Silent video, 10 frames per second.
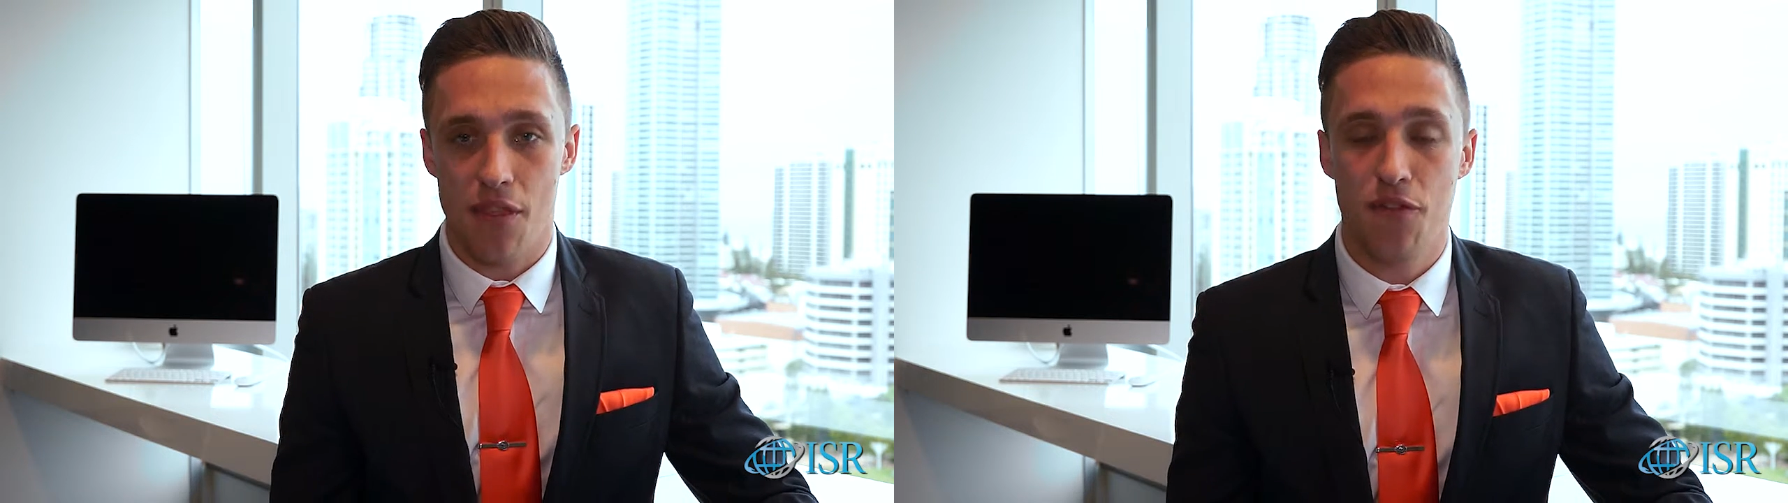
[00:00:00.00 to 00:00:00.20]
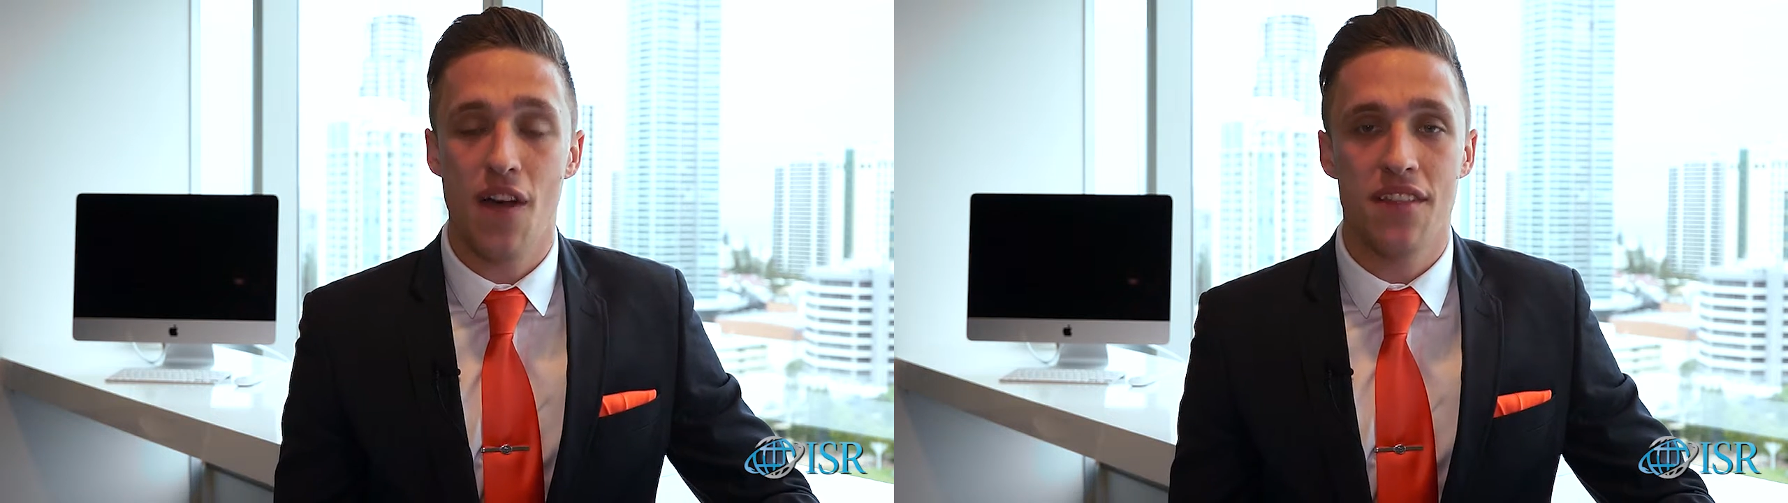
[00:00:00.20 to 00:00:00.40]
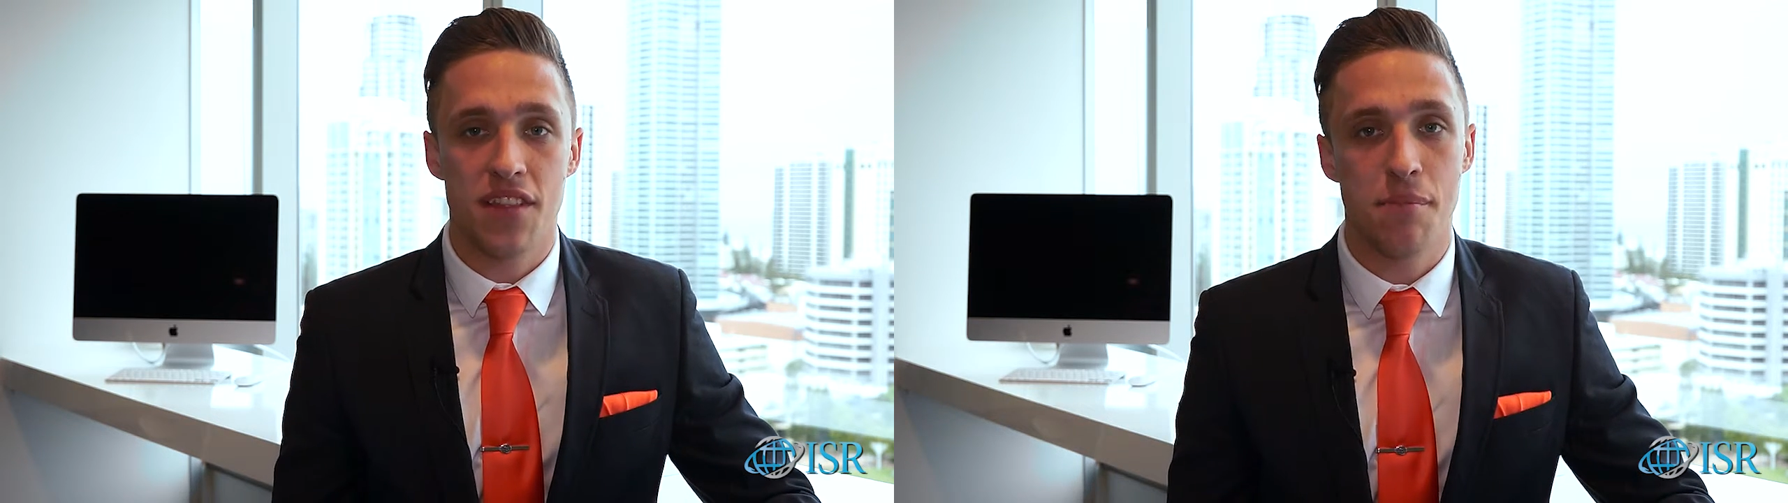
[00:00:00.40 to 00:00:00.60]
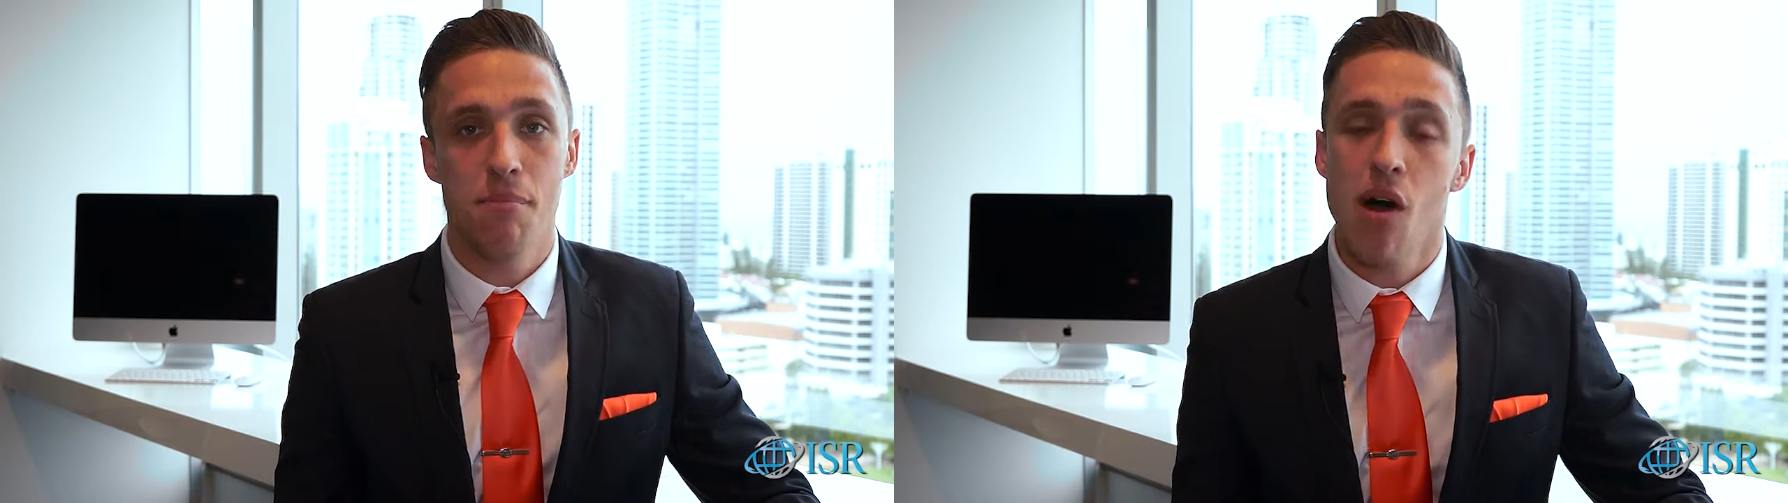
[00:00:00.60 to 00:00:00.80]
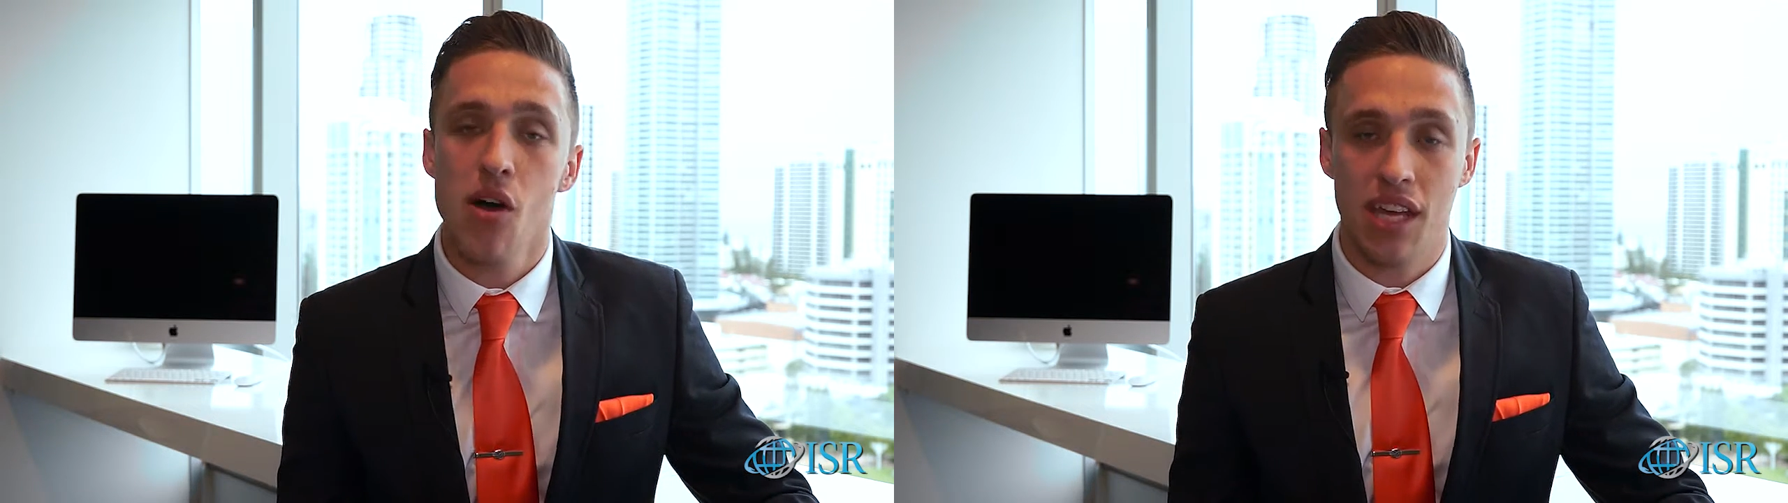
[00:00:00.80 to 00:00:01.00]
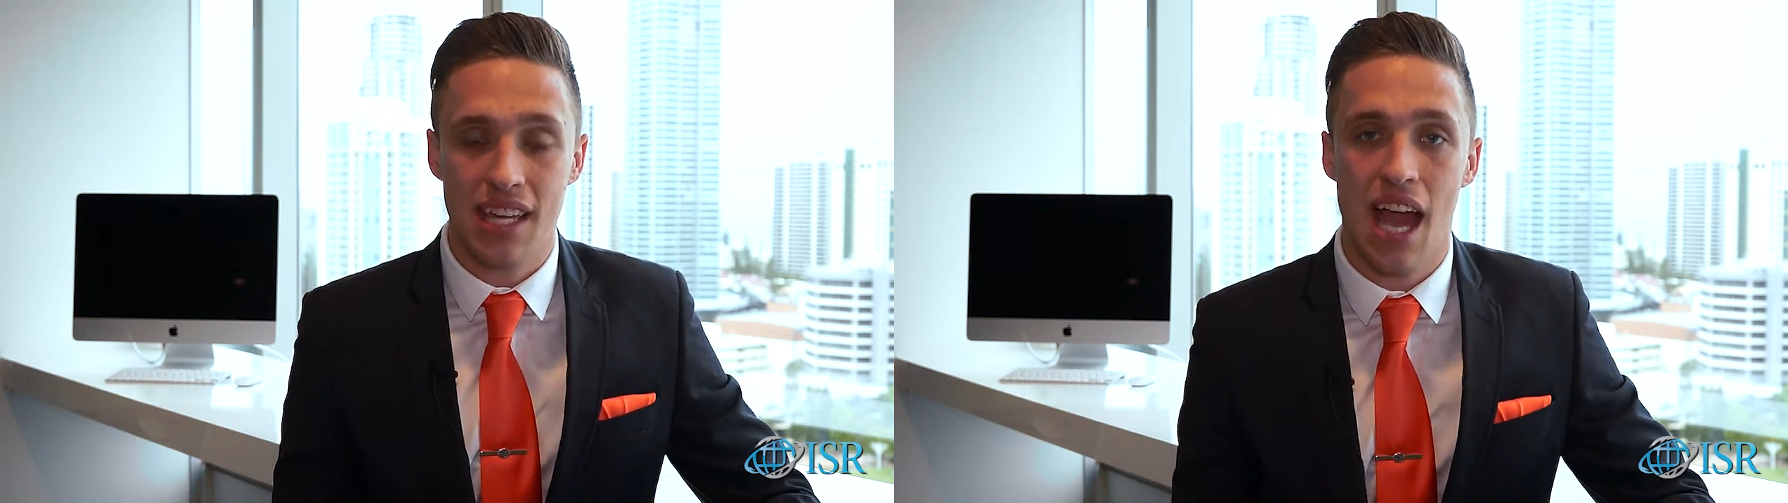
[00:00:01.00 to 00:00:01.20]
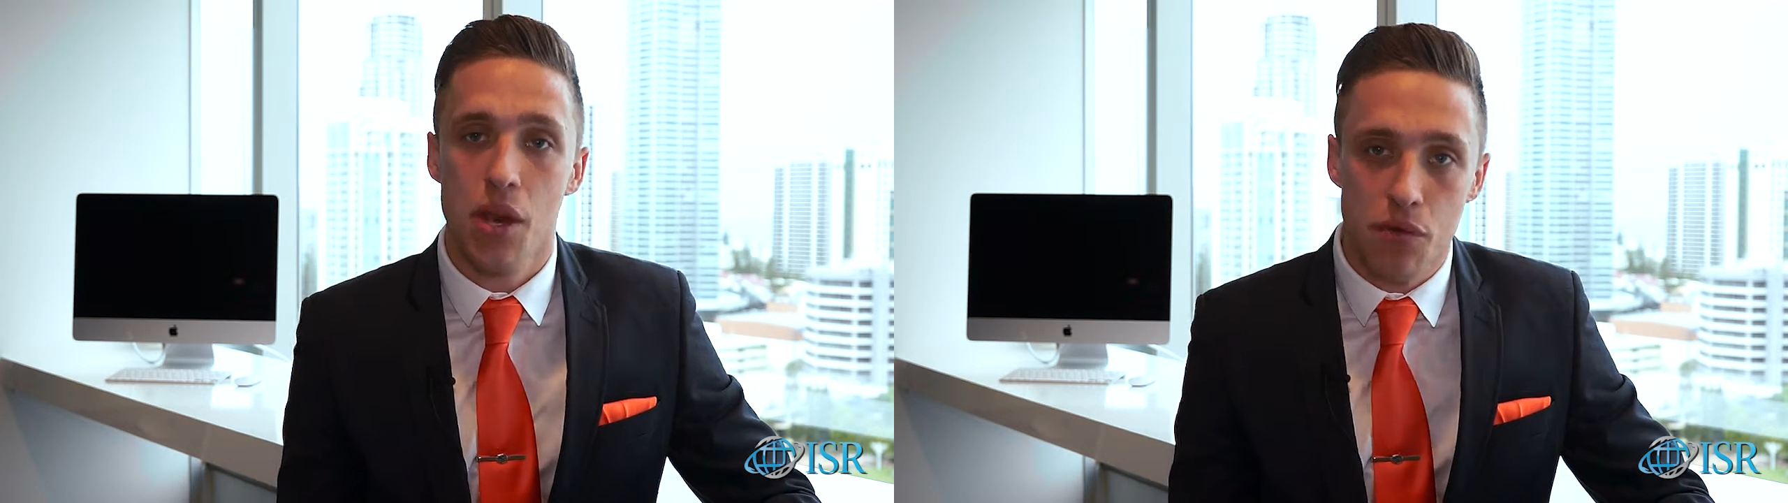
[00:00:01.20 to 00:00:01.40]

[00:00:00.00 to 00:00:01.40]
fact that the market can,